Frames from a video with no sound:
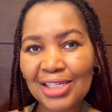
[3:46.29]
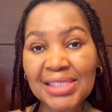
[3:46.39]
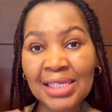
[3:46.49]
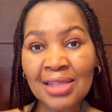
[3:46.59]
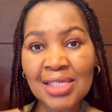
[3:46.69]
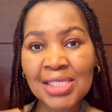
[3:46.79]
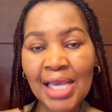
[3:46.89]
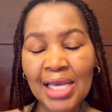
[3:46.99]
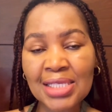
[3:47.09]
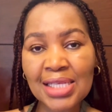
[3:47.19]
In this
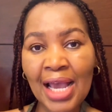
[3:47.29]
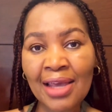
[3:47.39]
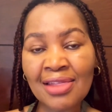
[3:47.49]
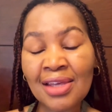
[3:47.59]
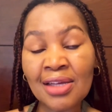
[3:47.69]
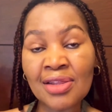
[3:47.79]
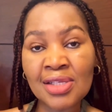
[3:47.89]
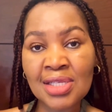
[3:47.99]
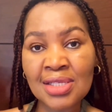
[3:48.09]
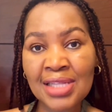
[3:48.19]
case, I think
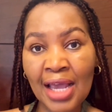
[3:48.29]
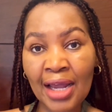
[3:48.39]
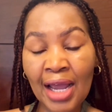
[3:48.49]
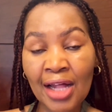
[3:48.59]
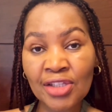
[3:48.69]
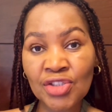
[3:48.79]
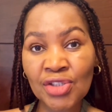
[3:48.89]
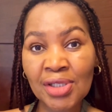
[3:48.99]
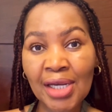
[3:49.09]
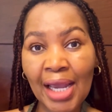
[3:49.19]
this is their
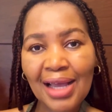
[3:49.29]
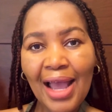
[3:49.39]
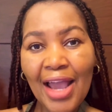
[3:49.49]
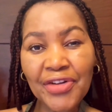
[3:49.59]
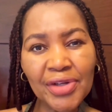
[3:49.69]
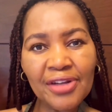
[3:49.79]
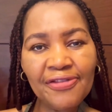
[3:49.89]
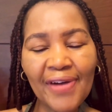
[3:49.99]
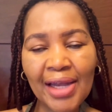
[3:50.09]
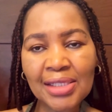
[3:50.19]
culture. I really
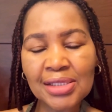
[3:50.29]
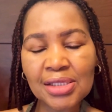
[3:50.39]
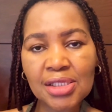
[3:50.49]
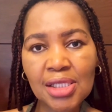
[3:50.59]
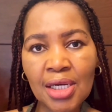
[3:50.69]
find it